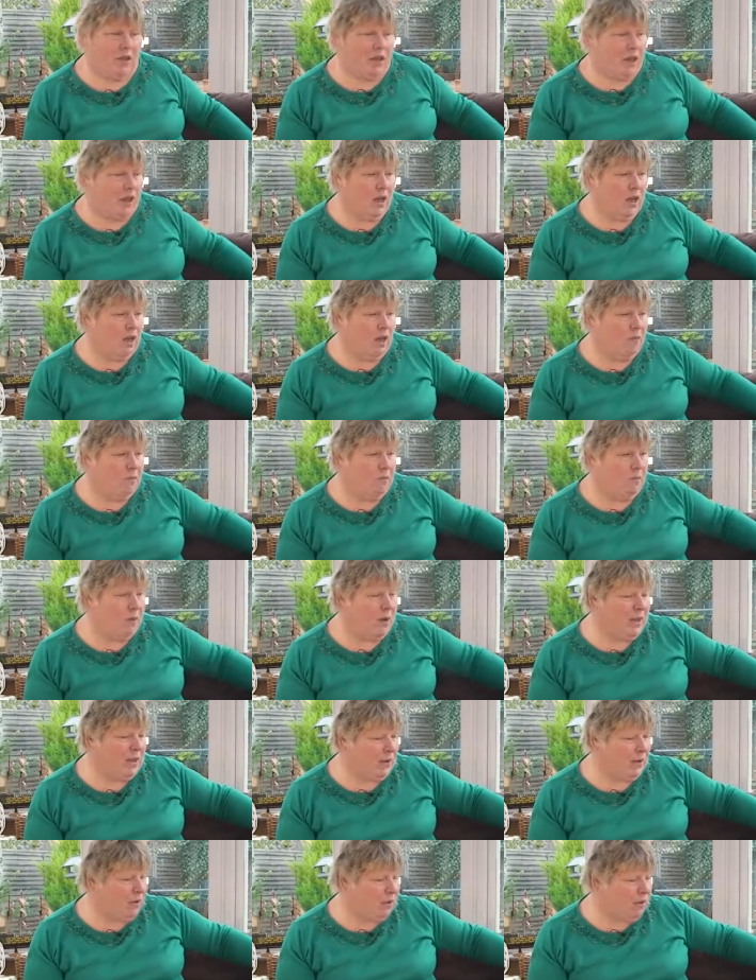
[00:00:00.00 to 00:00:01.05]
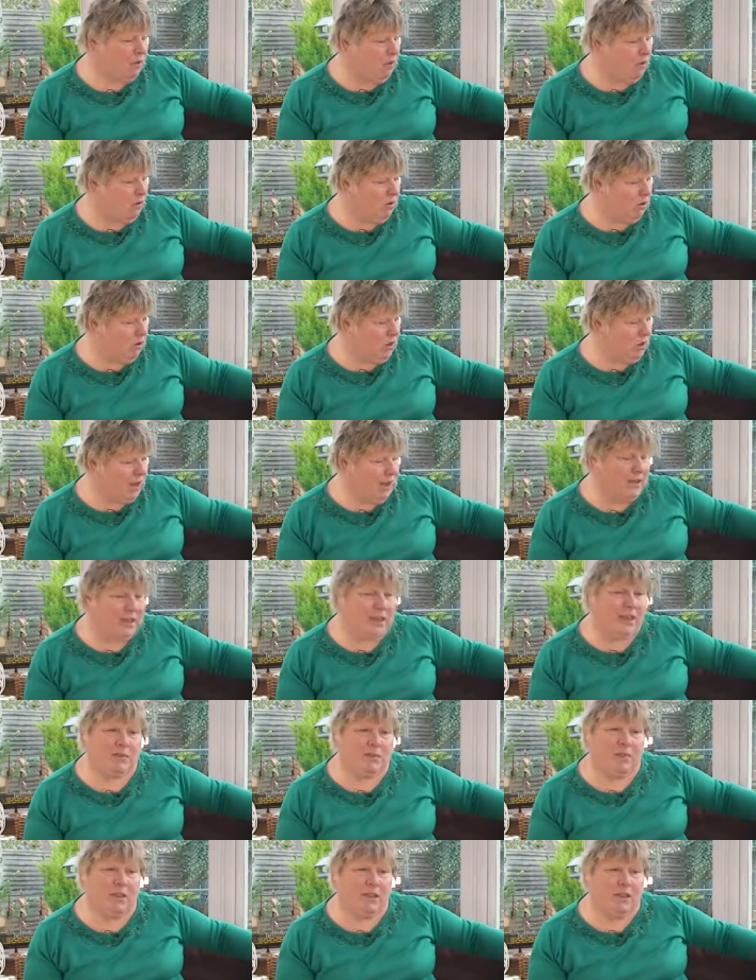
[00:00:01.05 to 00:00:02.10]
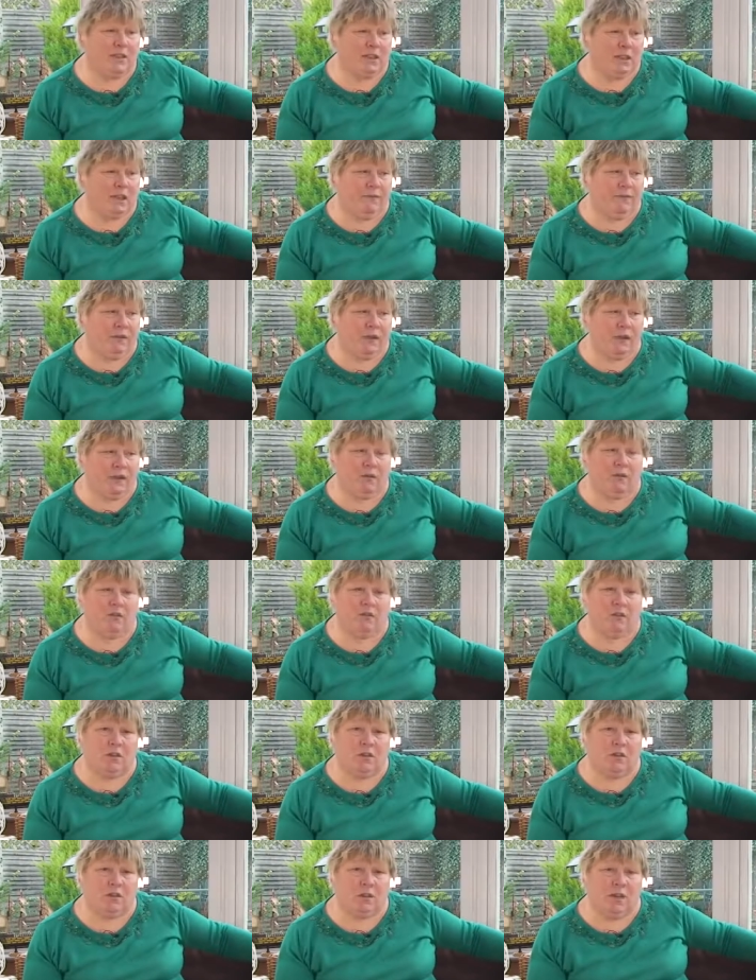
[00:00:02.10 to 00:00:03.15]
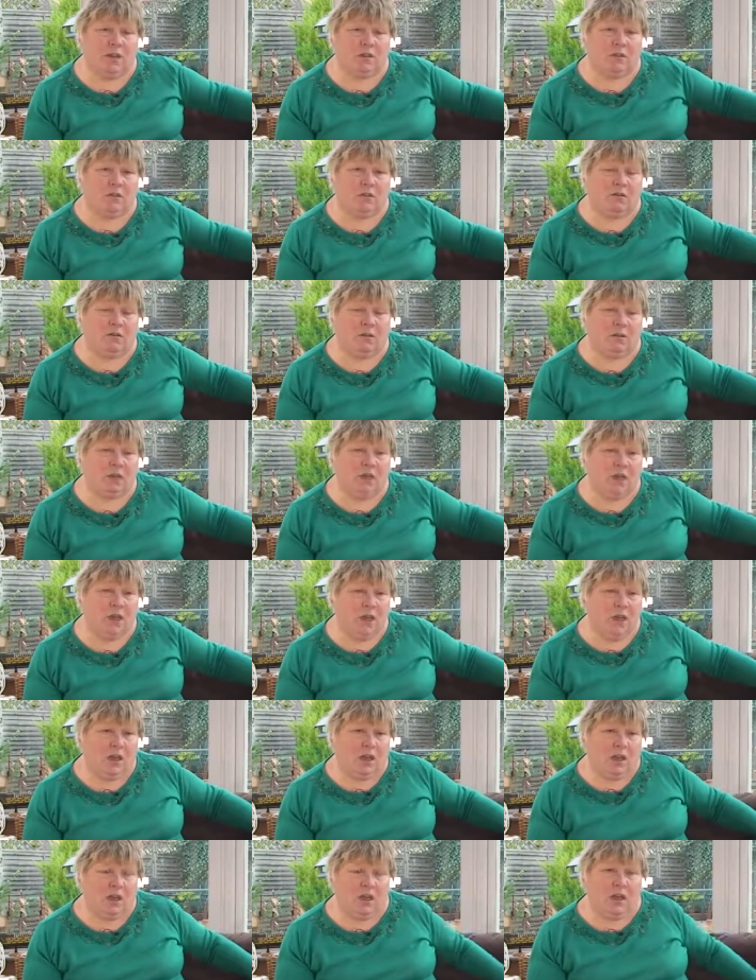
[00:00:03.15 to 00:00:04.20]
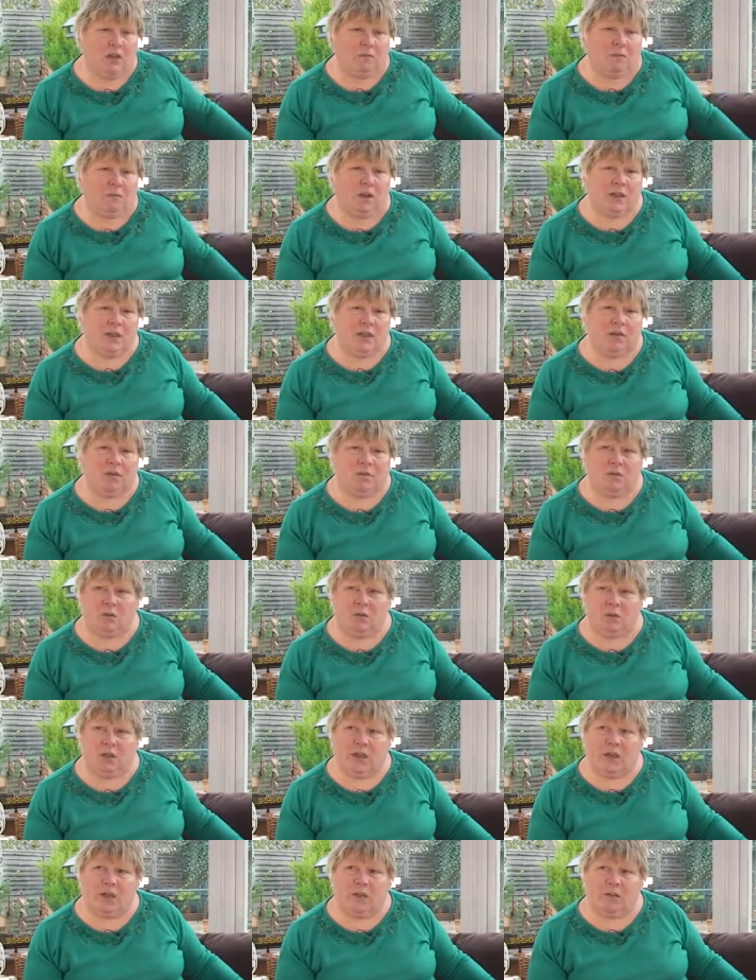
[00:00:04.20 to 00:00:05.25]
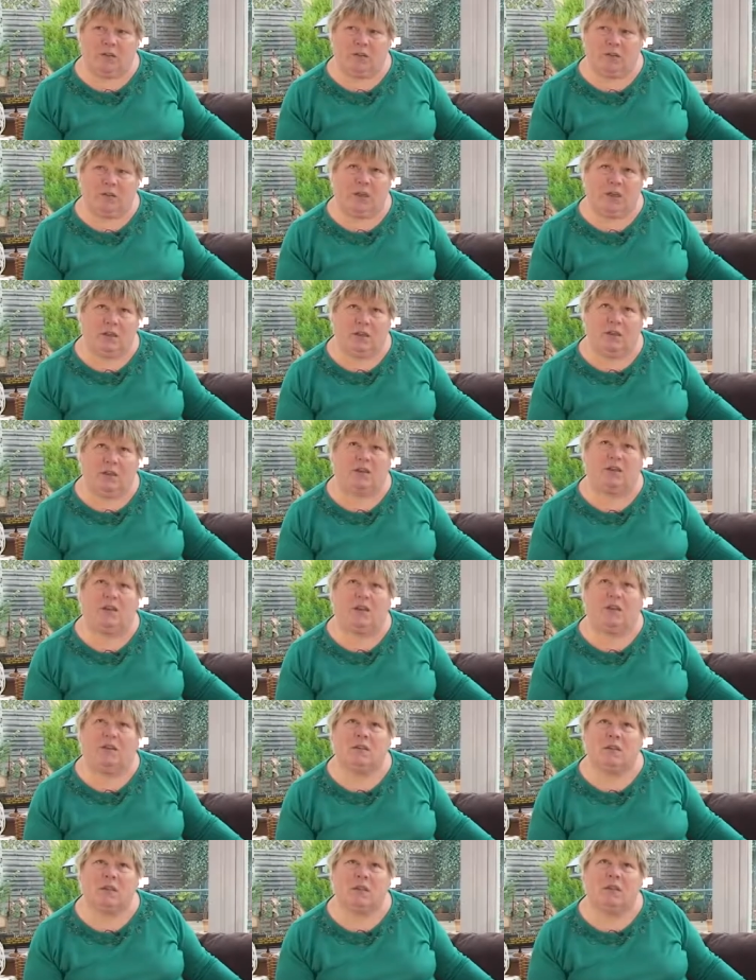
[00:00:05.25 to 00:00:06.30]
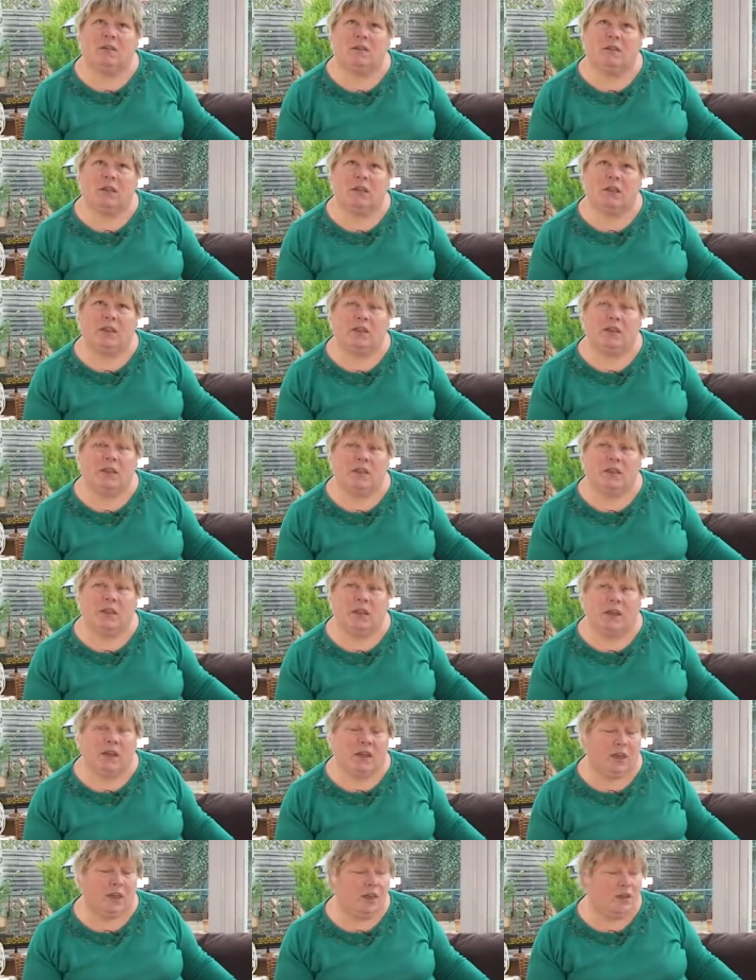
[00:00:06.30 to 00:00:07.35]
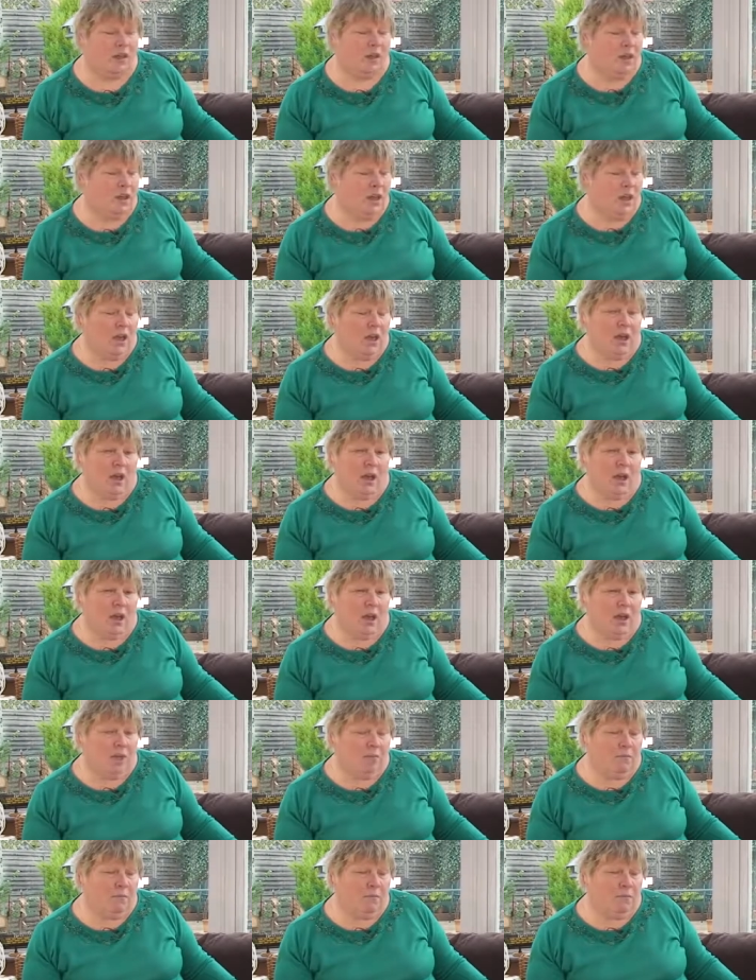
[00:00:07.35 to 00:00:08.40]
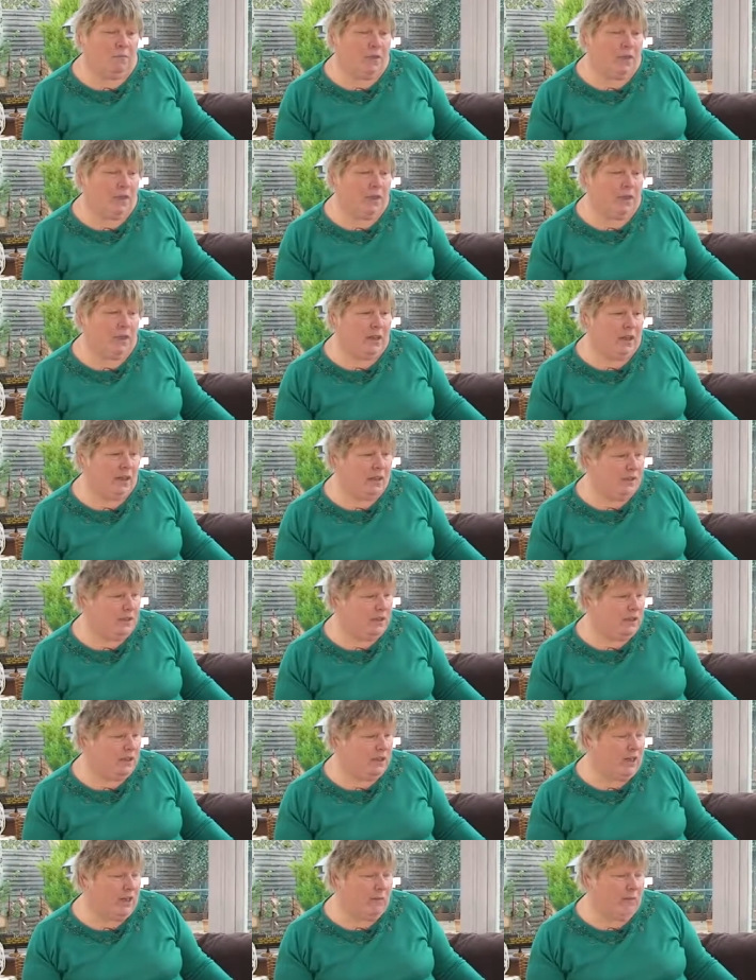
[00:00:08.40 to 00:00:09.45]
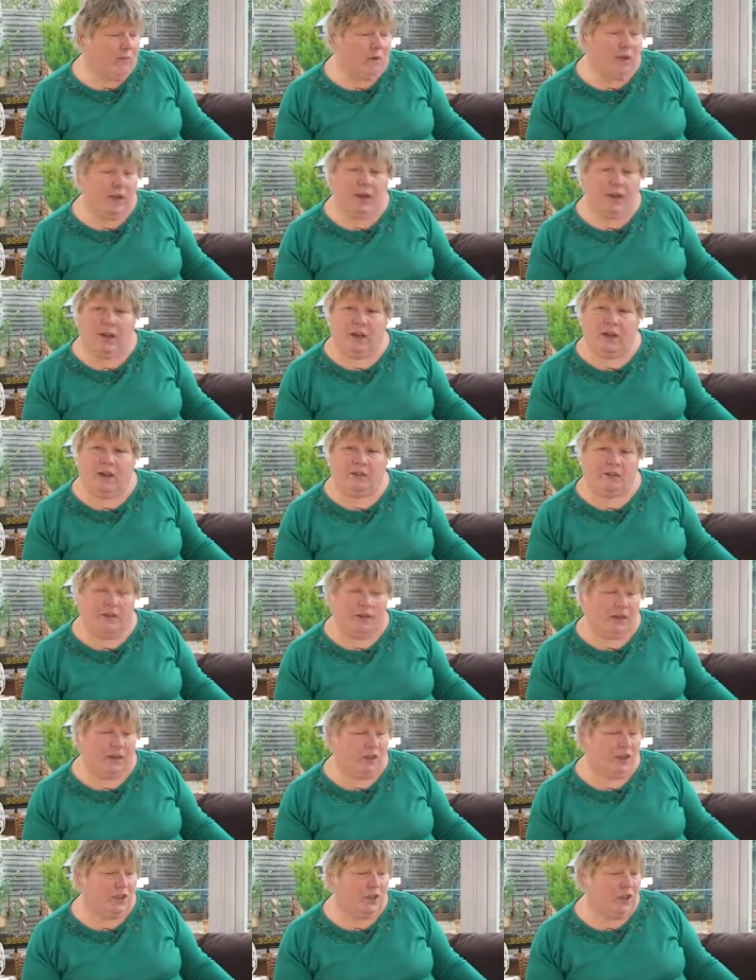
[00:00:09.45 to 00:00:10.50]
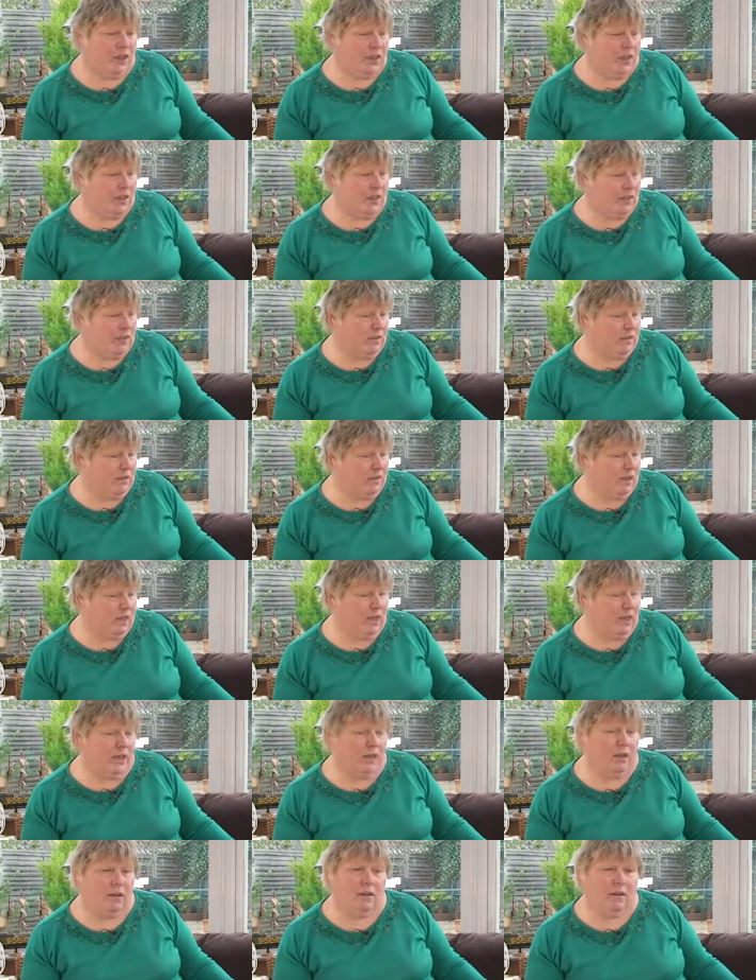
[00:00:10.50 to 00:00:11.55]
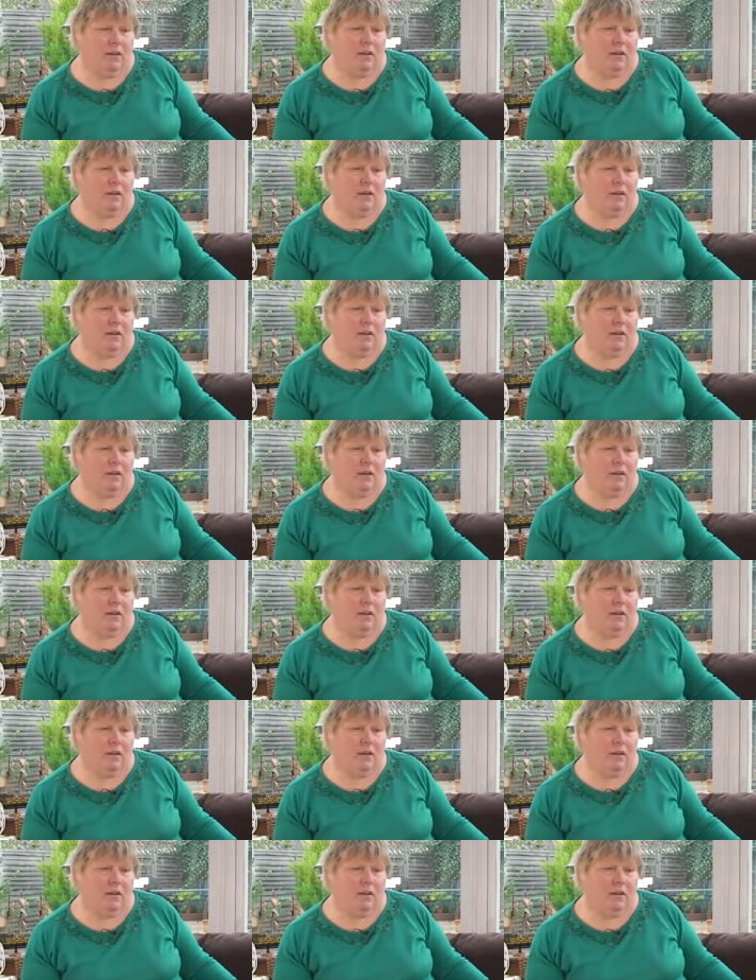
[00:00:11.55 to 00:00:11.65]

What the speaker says: When they were docked like these, but these I've only got 2 that are docked. I stopped docking years ago because I didn't like it. They're just upright like she is here.